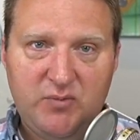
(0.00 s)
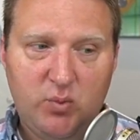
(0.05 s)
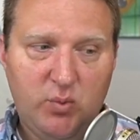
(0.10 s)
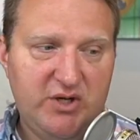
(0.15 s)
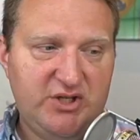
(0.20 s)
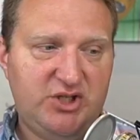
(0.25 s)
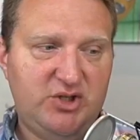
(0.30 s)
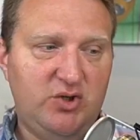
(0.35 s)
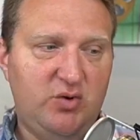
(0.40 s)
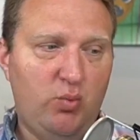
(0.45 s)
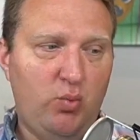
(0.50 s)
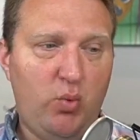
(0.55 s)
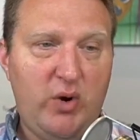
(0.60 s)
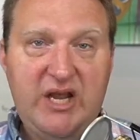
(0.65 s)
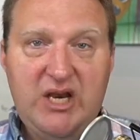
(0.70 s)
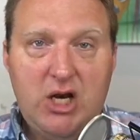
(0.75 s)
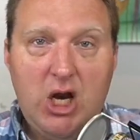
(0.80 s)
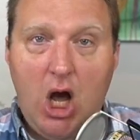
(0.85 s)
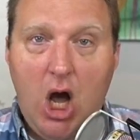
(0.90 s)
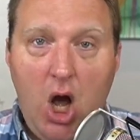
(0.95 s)
which
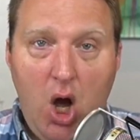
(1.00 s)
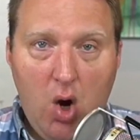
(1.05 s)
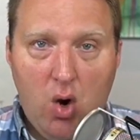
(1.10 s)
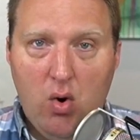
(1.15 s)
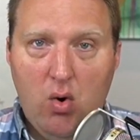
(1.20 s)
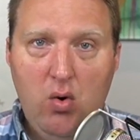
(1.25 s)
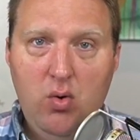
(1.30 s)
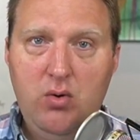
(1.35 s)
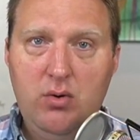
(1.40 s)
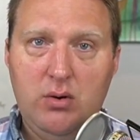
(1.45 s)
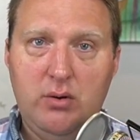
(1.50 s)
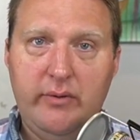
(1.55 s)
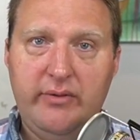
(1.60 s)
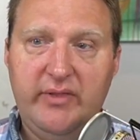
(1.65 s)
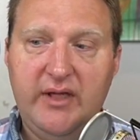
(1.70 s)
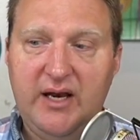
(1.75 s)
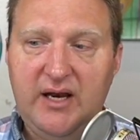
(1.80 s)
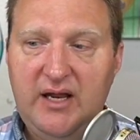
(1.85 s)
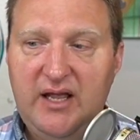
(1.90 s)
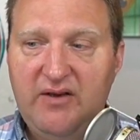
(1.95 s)
we know
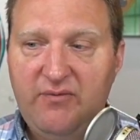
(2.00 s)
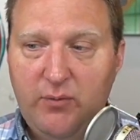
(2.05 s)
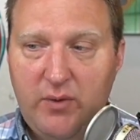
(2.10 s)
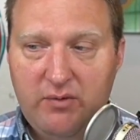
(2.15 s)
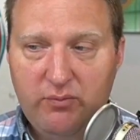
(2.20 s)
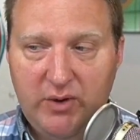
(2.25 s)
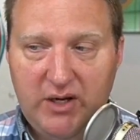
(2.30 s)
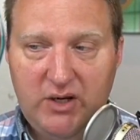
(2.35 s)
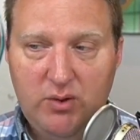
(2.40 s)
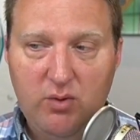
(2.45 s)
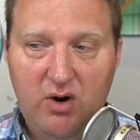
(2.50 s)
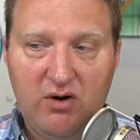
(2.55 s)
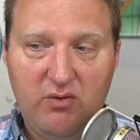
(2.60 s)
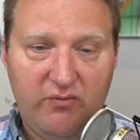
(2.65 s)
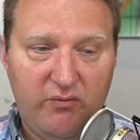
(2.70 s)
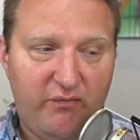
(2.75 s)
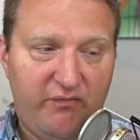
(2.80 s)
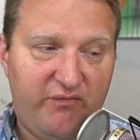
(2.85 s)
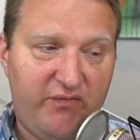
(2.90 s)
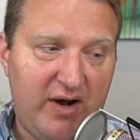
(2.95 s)
that if we redo
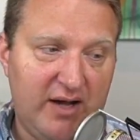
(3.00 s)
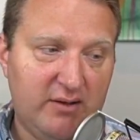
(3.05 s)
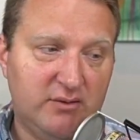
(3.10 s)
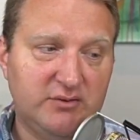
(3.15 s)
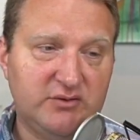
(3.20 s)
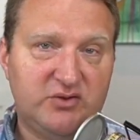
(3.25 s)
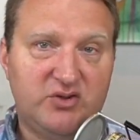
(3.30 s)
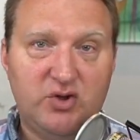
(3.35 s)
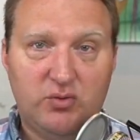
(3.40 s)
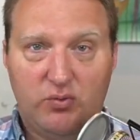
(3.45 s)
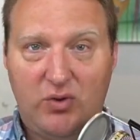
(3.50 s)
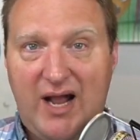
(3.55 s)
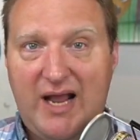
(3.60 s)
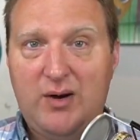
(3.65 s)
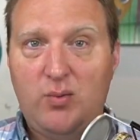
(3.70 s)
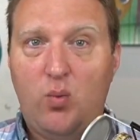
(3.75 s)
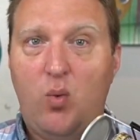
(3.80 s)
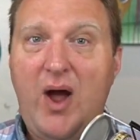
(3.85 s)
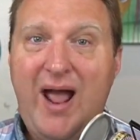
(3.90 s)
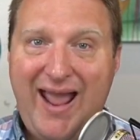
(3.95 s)
our funnels the
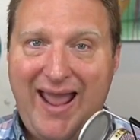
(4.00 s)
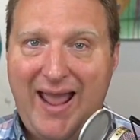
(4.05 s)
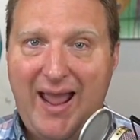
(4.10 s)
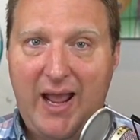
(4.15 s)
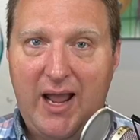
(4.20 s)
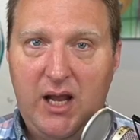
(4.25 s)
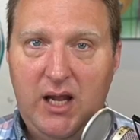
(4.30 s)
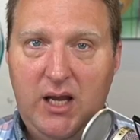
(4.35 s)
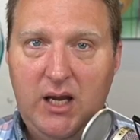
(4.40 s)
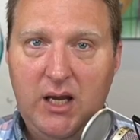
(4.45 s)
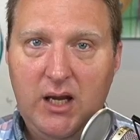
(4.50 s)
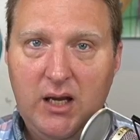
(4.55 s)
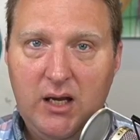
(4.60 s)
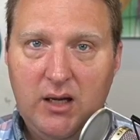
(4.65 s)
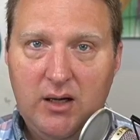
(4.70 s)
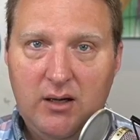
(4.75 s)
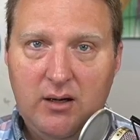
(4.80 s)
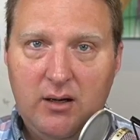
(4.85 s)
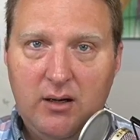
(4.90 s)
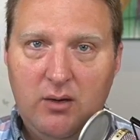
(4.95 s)
right way,
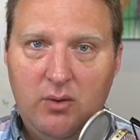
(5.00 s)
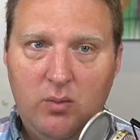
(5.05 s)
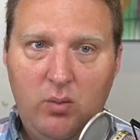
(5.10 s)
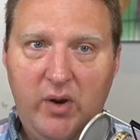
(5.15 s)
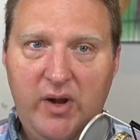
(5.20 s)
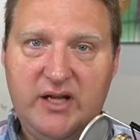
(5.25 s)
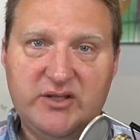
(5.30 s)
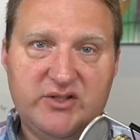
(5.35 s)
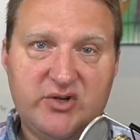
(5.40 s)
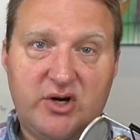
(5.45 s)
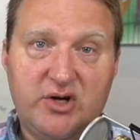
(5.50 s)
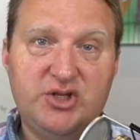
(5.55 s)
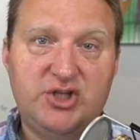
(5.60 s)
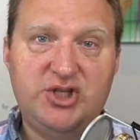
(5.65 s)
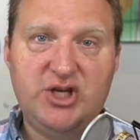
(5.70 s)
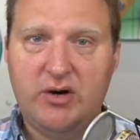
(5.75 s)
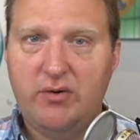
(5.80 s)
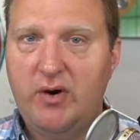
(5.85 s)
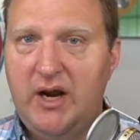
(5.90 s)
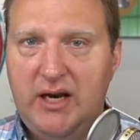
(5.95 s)
we can start
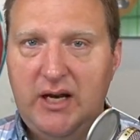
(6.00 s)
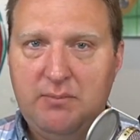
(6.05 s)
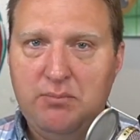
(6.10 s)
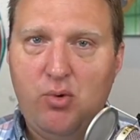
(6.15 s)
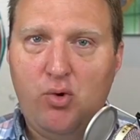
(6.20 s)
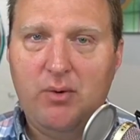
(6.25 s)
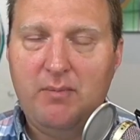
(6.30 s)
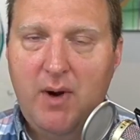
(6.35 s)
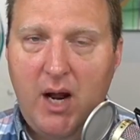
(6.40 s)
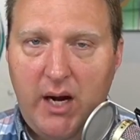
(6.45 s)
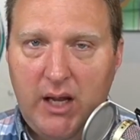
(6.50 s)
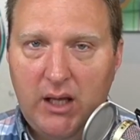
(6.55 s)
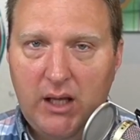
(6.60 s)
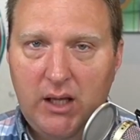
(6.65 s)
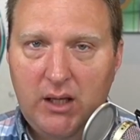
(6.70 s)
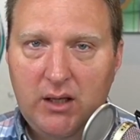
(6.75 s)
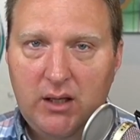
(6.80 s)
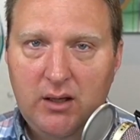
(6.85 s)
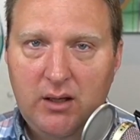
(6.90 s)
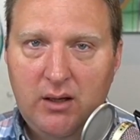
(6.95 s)
generating more
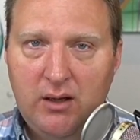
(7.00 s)
money.